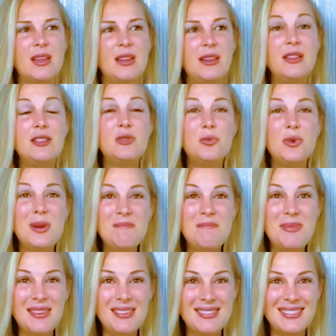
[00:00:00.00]
Let's
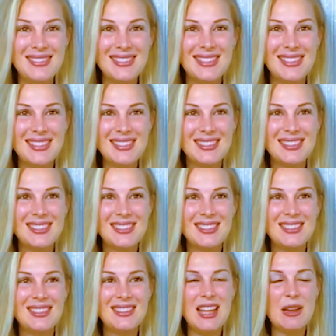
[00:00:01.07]
rebuild
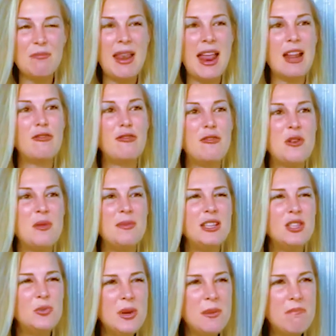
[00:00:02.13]
that platform.
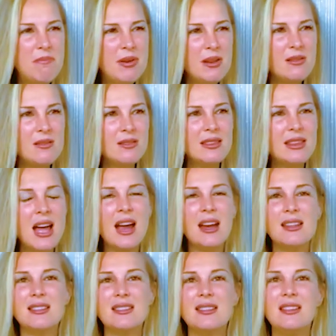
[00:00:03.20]
Let's rebuild
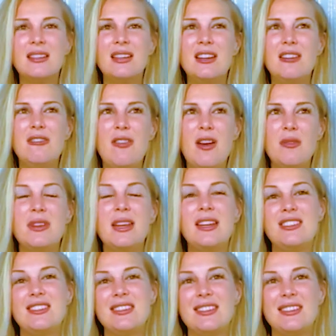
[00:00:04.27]
that
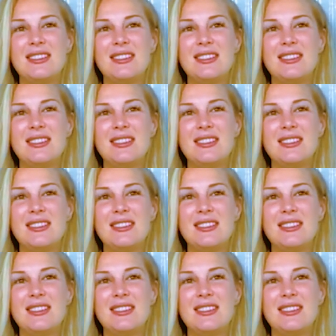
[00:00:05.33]
foundation.